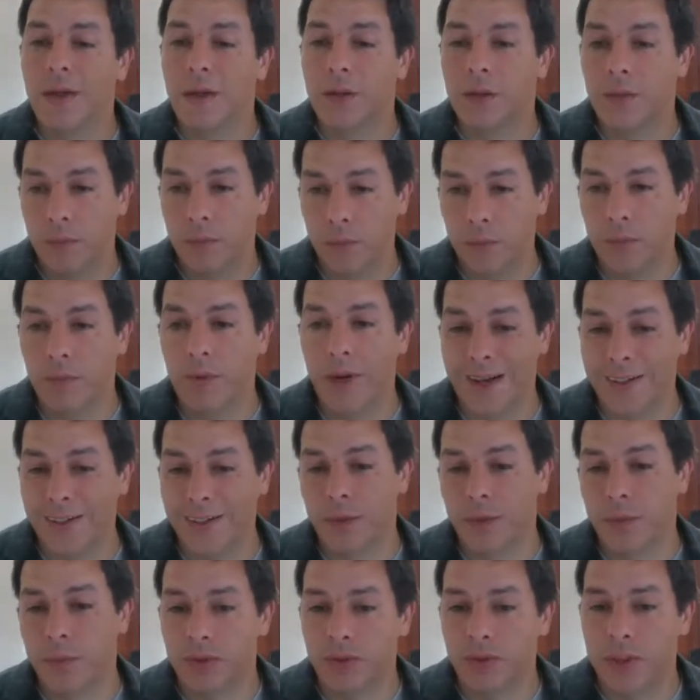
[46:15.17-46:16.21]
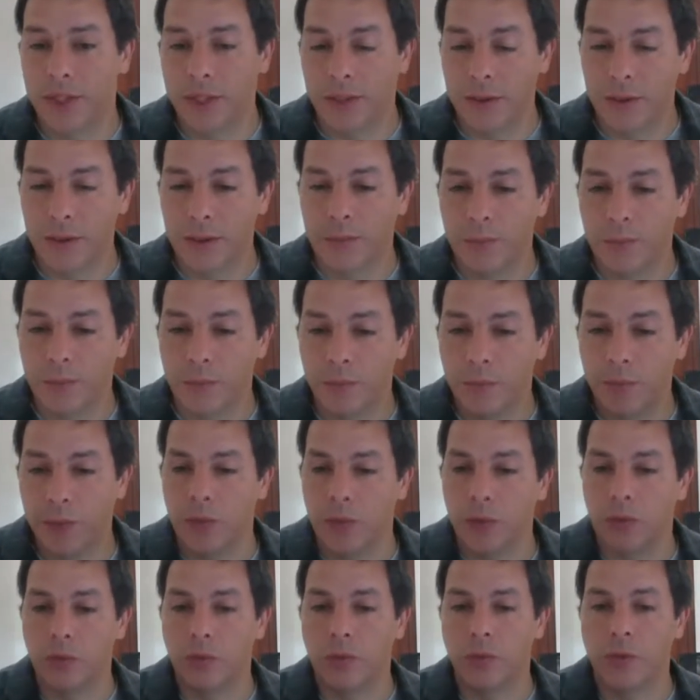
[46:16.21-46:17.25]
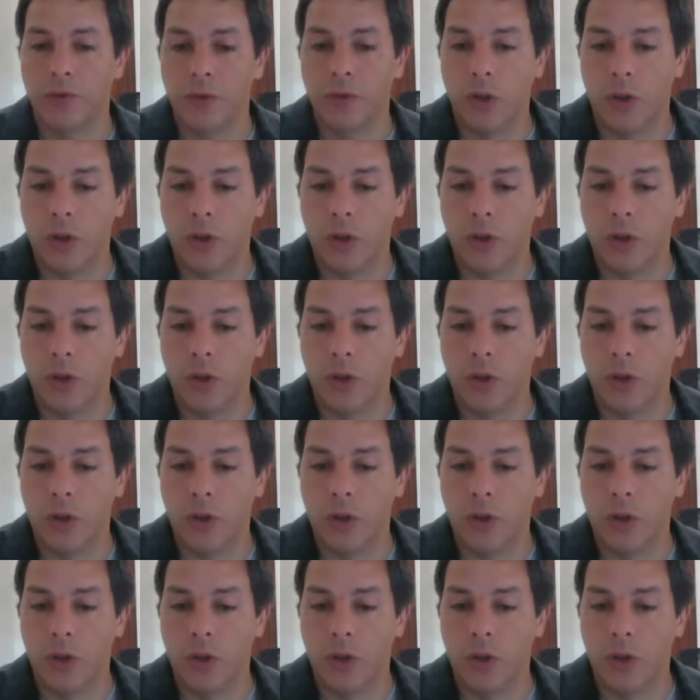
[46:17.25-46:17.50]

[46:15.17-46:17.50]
90%, because we've got